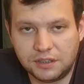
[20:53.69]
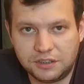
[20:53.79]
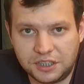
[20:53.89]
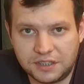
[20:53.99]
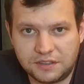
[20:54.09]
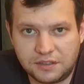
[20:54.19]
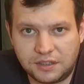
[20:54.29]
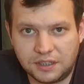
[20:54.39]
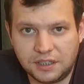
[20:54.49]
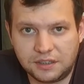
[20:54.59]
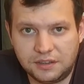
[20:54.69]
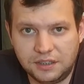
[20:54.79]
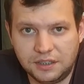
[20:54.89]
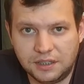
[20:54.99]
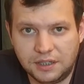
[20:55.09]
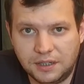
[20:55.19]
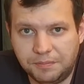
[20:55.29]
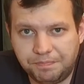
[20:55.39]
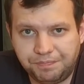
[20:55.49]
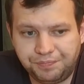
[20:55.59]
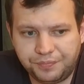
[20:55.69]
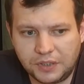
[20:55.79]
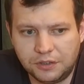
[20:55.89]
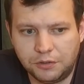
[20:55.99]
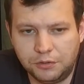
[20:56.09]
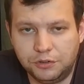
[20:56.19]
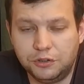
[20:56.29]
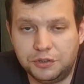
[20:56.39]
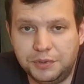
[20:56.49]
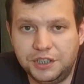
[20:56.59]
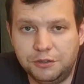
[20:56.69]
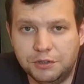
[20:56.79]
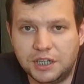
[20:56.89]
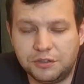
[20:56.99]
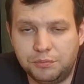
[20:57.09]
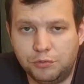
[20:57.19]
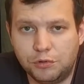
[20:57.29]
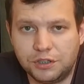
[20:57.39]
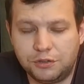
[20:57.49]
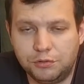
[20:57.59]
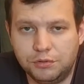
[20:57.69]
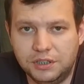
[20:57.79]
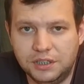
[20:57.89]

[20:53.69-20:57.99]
just connect the USB UART board to